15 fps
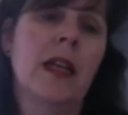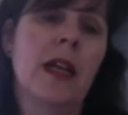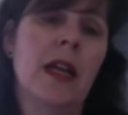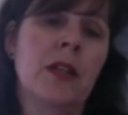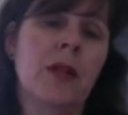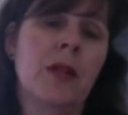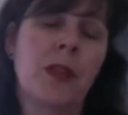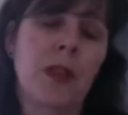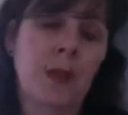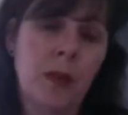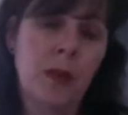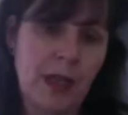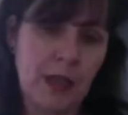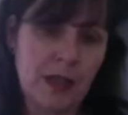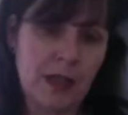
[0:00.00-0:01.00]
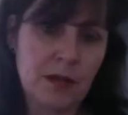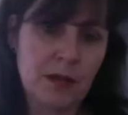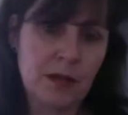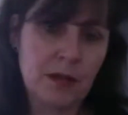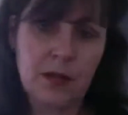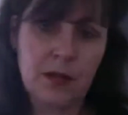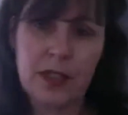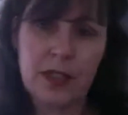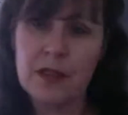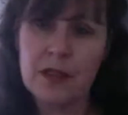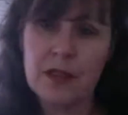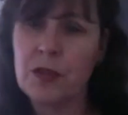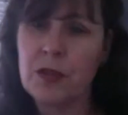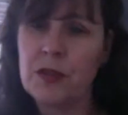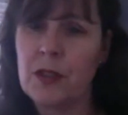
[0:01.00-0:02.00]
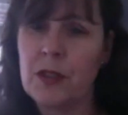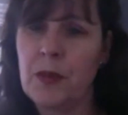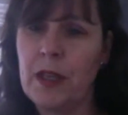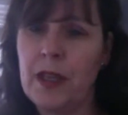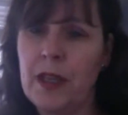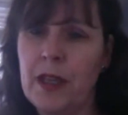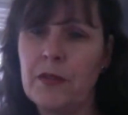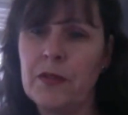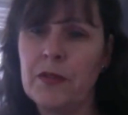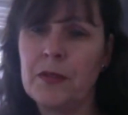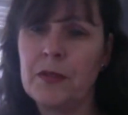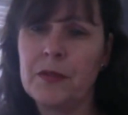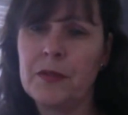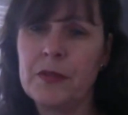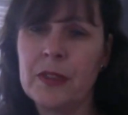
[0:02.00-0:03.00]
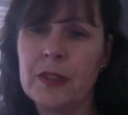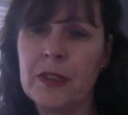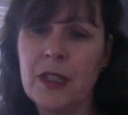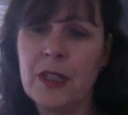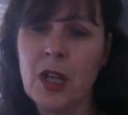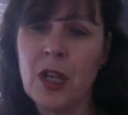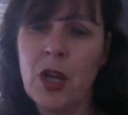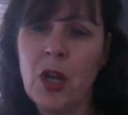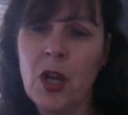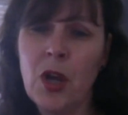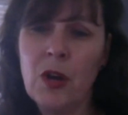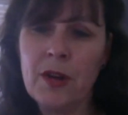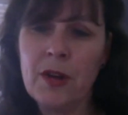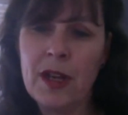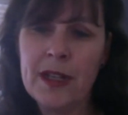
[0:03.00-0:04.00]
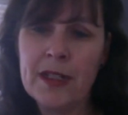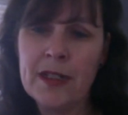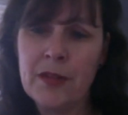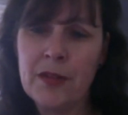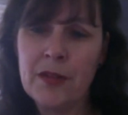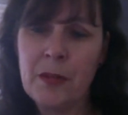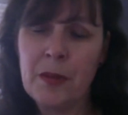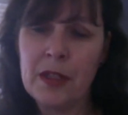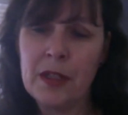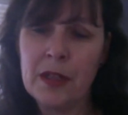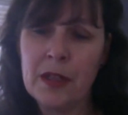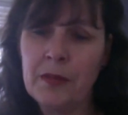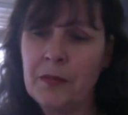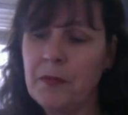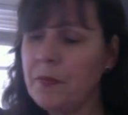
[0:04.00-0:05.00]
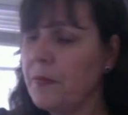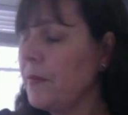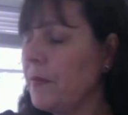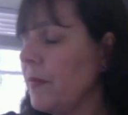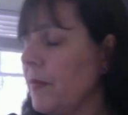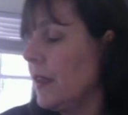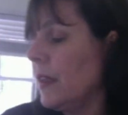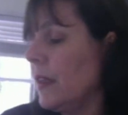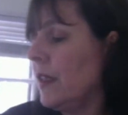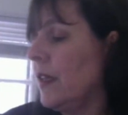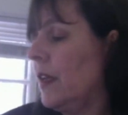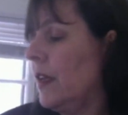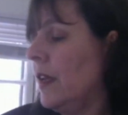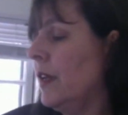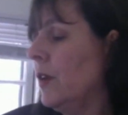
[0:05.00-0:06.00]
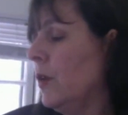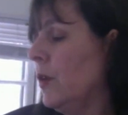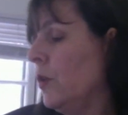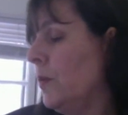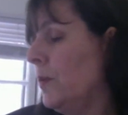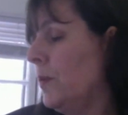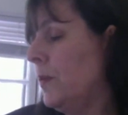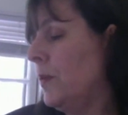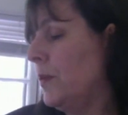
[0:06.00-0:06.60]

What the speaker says: I don't think we can address the issues that we have. All right, everybody. I hope.